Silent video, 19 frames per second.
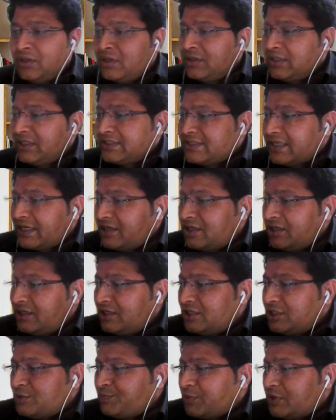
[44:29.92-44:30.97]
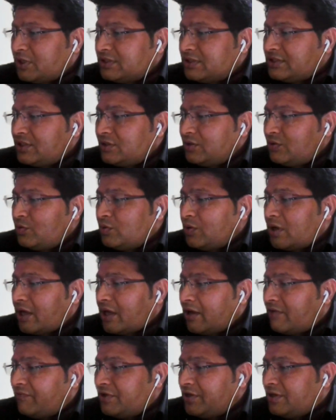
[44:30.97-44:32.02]
The second is person who
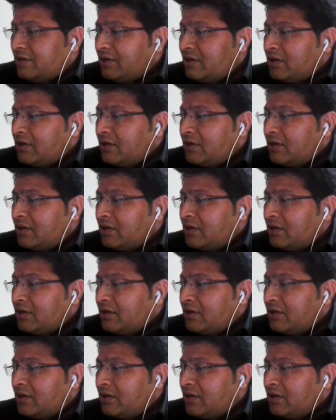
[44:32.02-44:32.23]
having